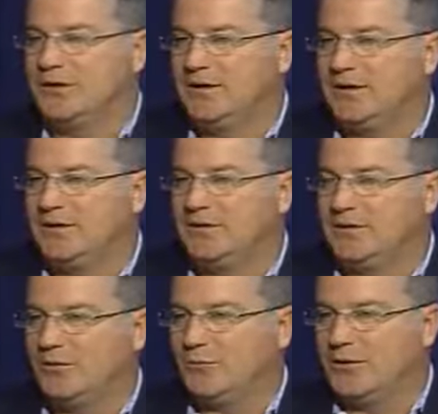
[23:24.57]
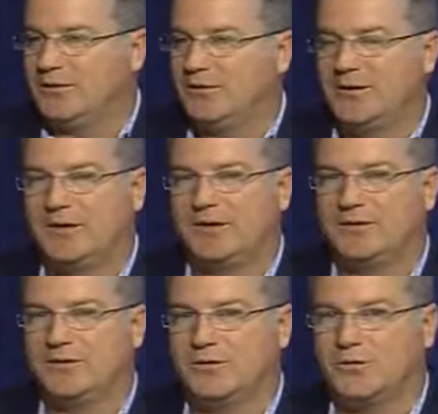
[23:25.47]
And when the
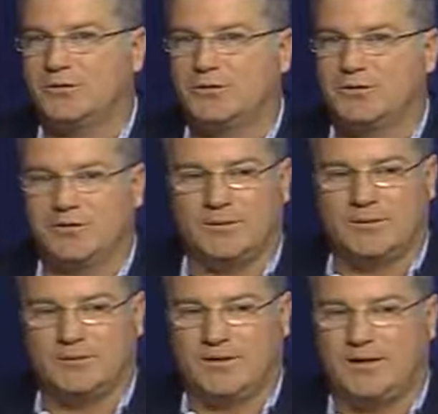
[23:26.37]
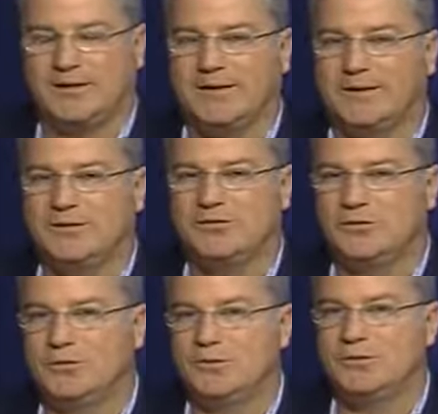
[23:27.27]
client starts to accept the fact that they
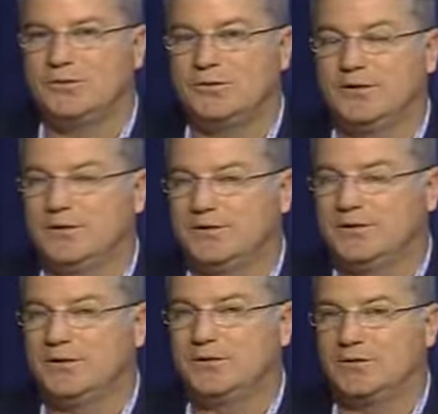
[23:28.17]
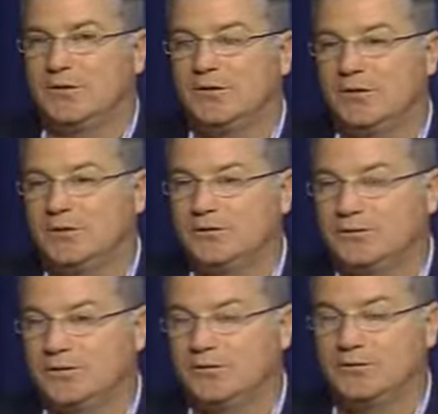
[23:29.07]
choose to do these things, take on this mm-hmm.
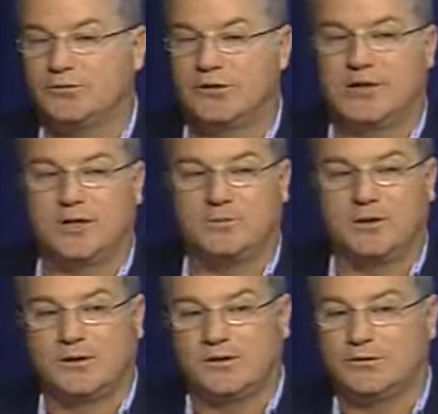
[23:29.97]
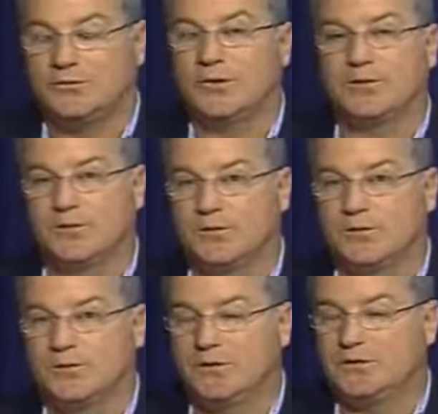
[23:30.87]
stressful job, this stressful
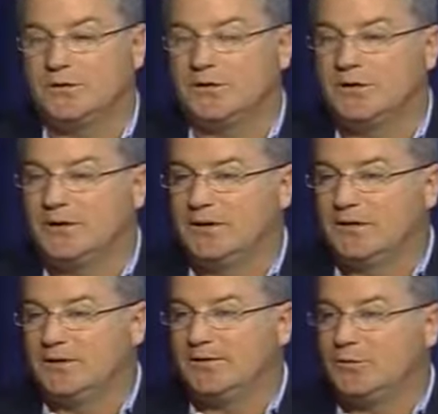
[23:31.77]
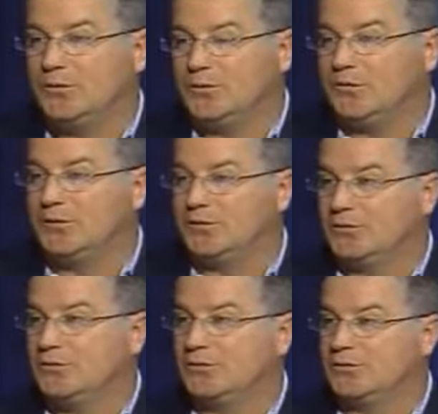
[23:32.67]
position, that's when things
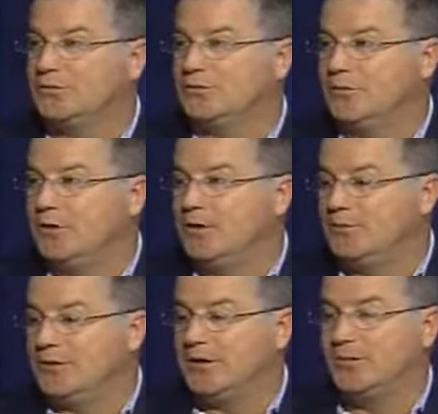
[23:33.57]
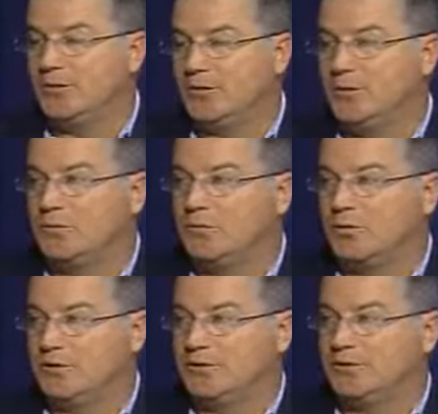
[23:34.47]
start to uh, become a little bit more
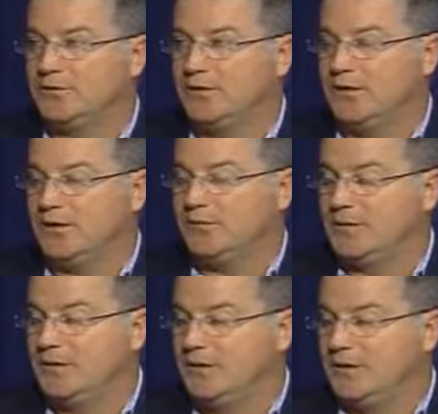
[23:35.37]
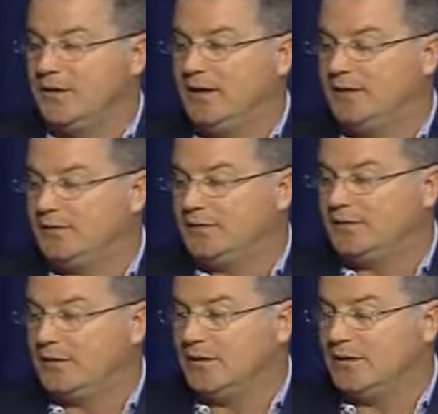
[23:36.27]
clear to them. Right.
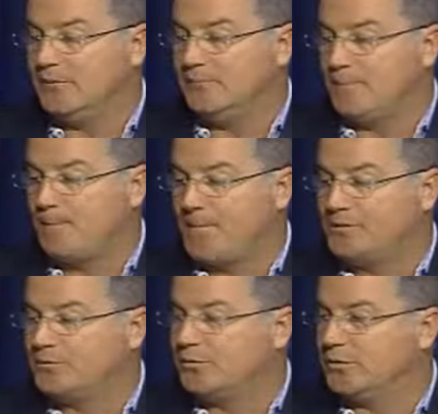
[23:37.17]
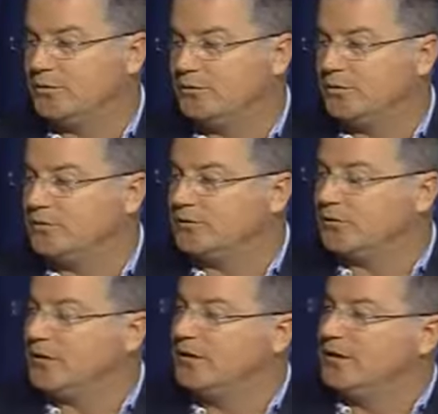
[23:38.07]
And um, I just wanted to, sorry,